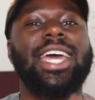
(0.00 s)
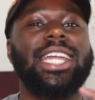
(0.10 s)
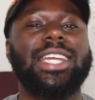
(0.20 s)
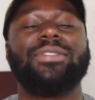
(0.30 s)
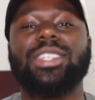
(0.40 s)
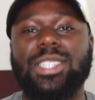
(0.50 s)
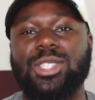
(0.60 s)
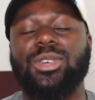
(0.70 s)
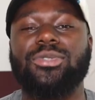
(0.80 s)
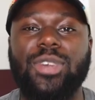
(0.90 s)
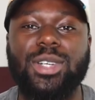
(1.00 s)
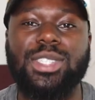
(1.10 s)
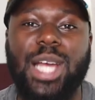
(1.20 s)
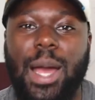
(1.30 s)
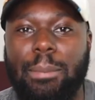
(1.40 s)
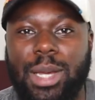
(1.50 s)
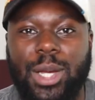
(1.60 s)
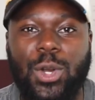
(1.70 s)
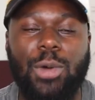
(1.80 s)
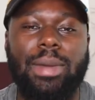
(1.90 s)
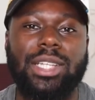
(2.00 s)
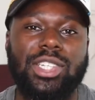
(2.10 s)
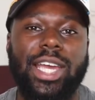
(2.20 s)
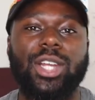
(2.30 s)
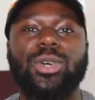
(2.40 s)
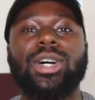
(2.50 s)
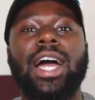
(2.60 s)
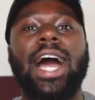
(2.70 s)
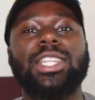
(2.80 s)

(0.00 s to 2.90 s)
And if this is your first time being on my channel,